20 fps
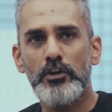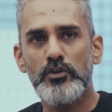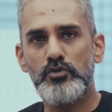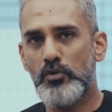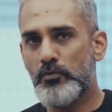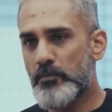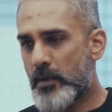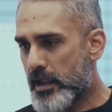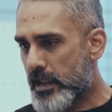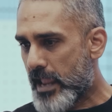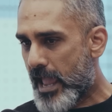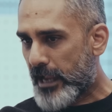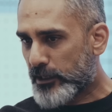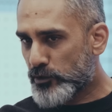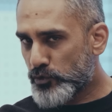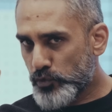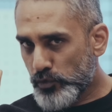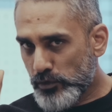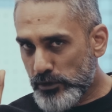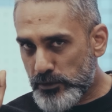So my
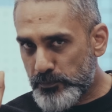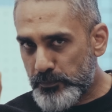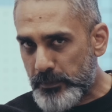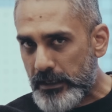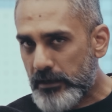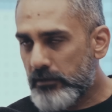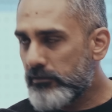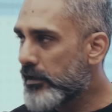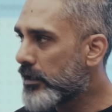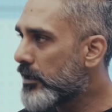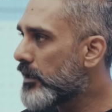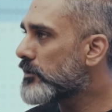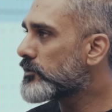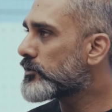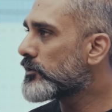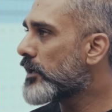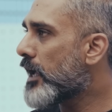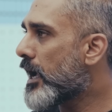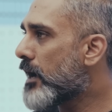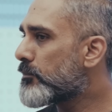actual speed
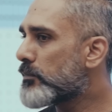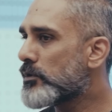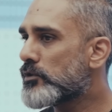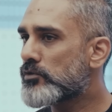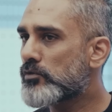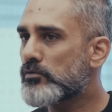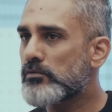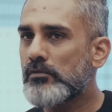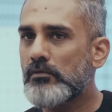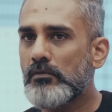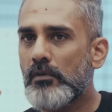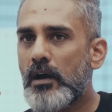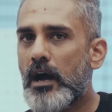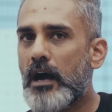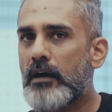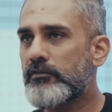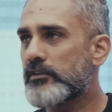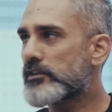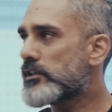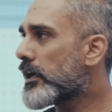variation happens
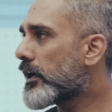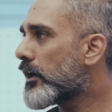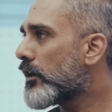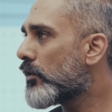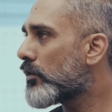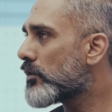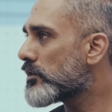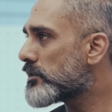half a second or a